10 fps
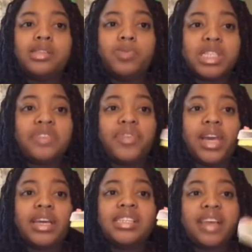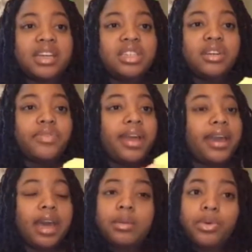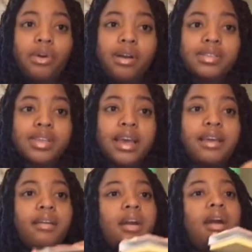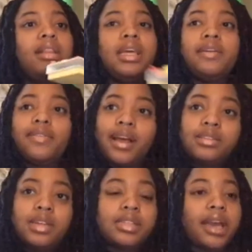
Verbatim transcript: specific sections like Animal Crossing, League of Legends.